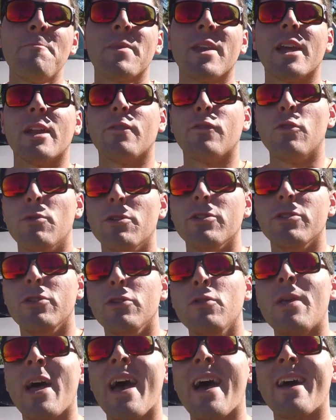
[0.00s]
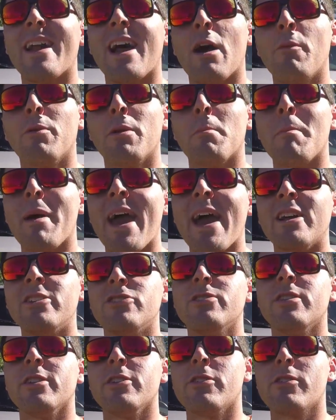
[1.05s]
And if you were to do that, I would
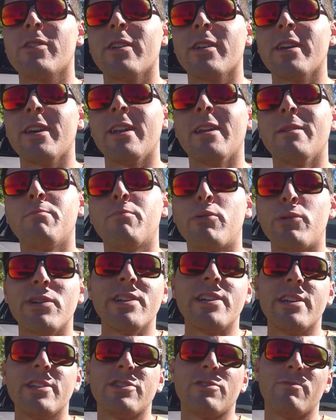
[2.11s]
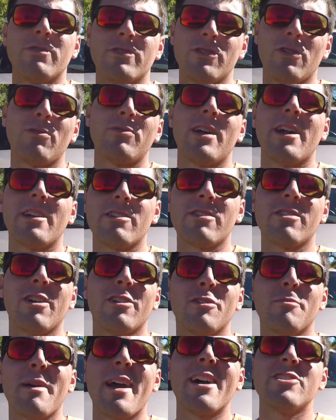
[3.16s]
imagine that you're going to get a pretty decent result out of your
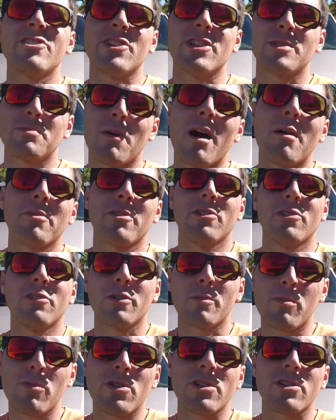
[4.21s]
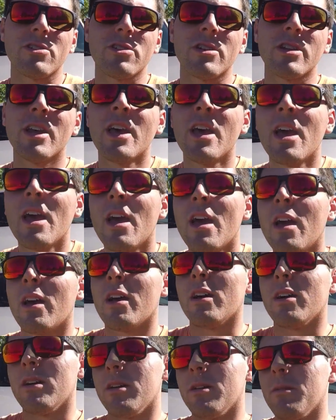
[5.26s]
color match, and it's probably going to look pretty good.
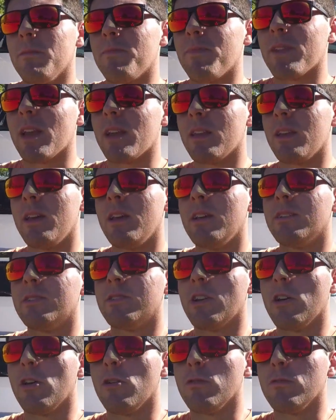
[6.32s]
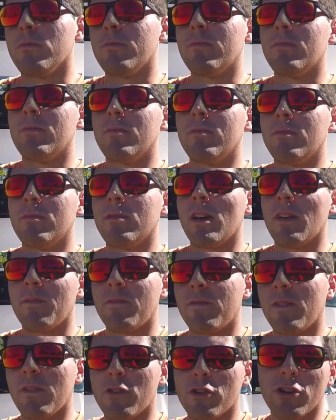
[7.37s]
So
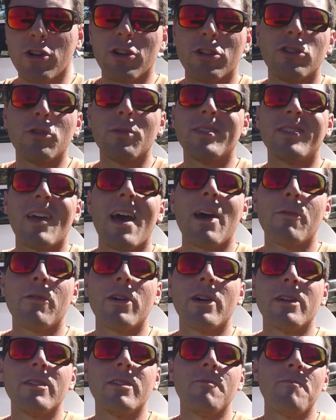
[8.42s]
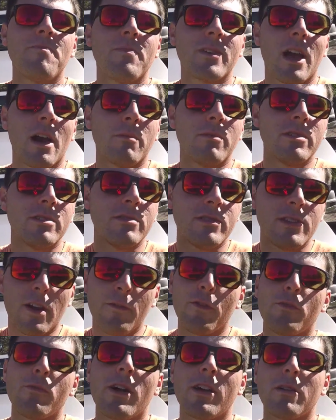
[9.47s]
if you're going to do it that way, I would
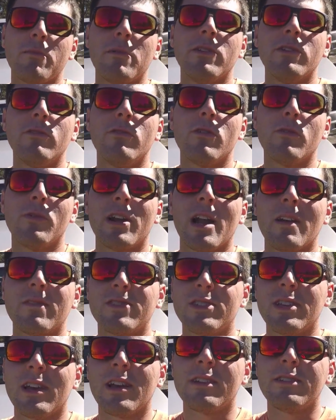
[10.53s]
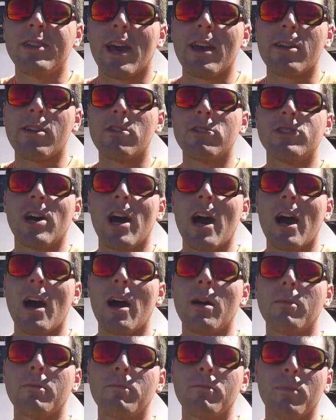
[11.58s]
definitely recommend doing what I've said. Take your
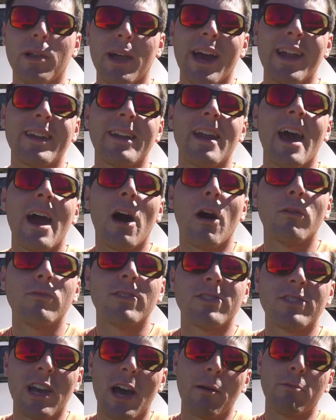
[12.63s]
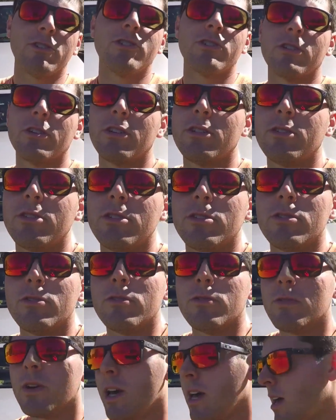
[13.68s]
time, plan it out, decide what you're going to
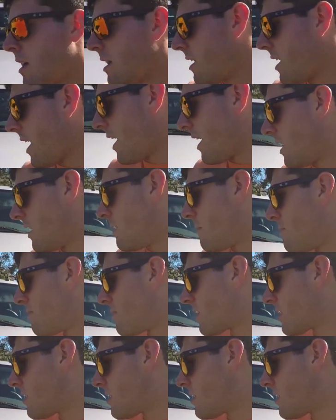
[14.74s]
do, and